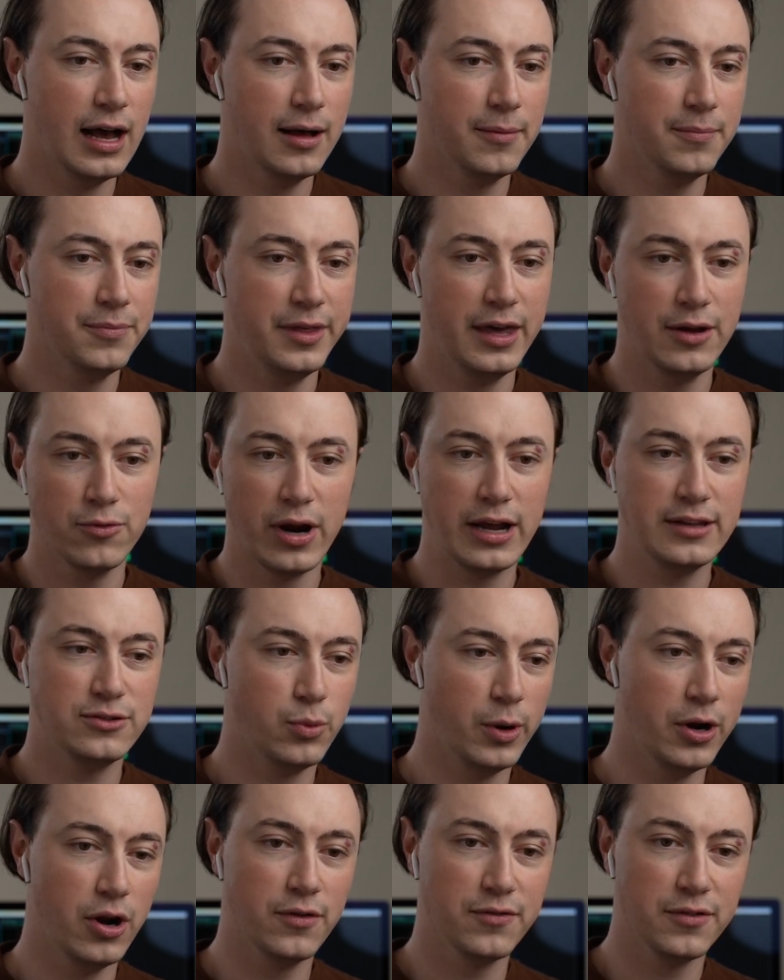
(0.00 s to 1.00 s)
Their rates went
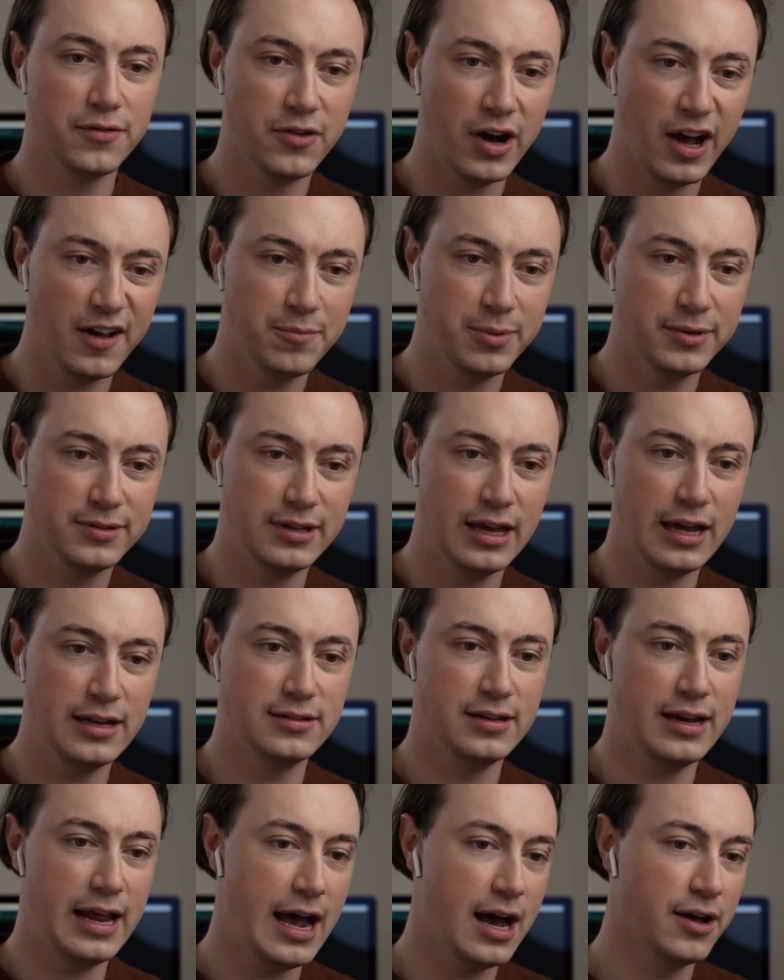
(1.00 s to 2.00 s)
over 5% and
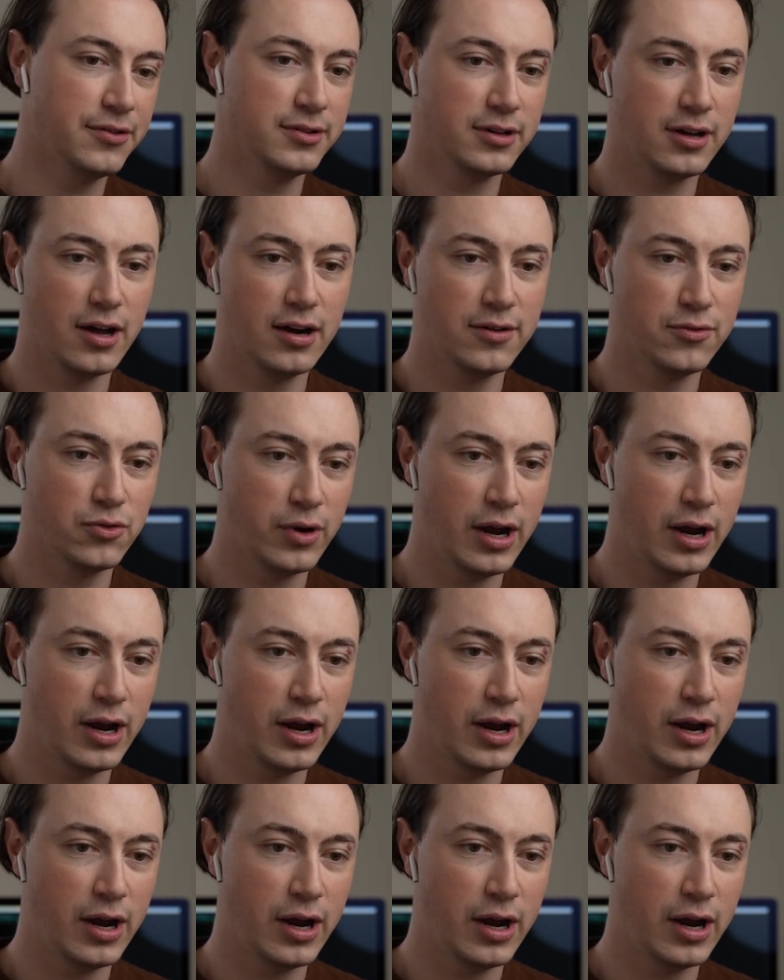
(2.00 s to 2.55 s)
ours are kind of around